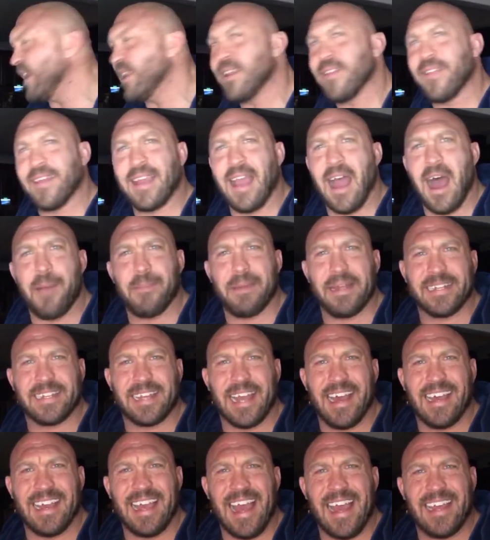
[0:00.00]
get into the comments,
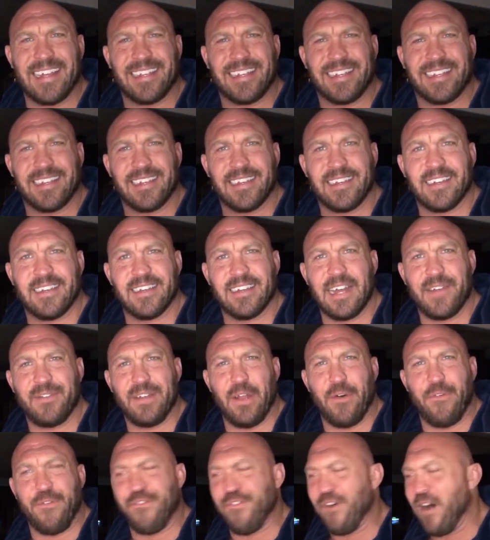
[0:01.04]
huh, guys? Have a
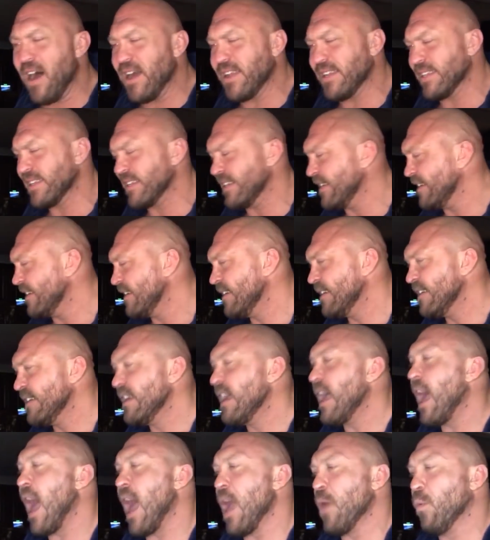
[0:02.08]
little fun.
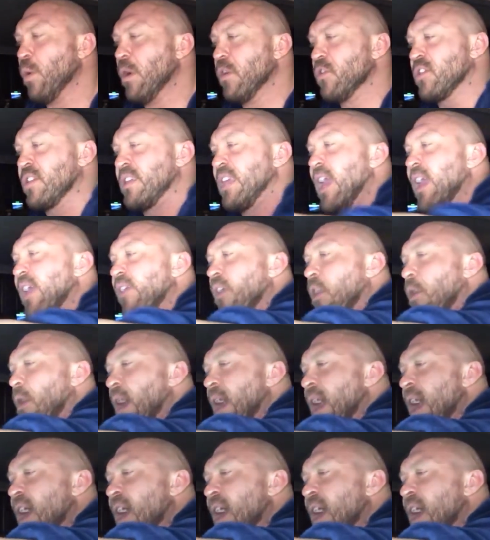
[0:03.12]
I will say, though, I